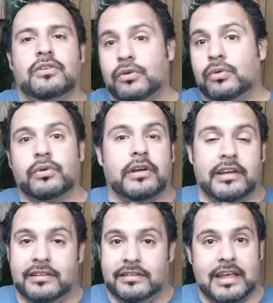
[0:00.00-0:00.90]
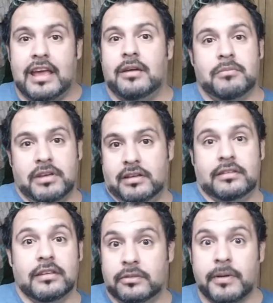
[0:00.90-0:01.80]
who his name
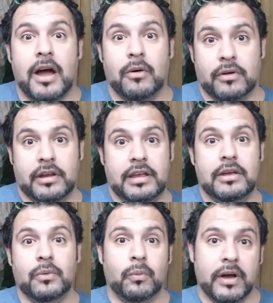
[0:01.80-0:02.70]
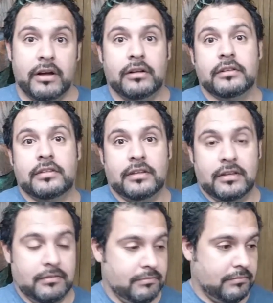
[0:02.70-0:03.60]
is his power. He welds
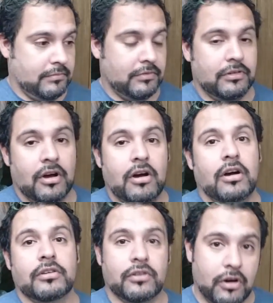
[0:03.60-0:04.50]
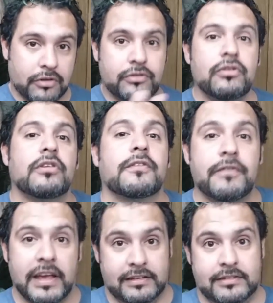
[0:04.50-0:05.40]
dogs onto your
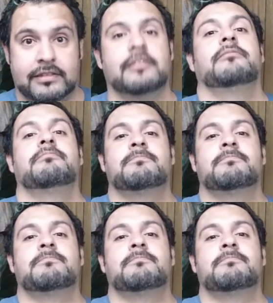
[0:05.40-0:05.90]
face.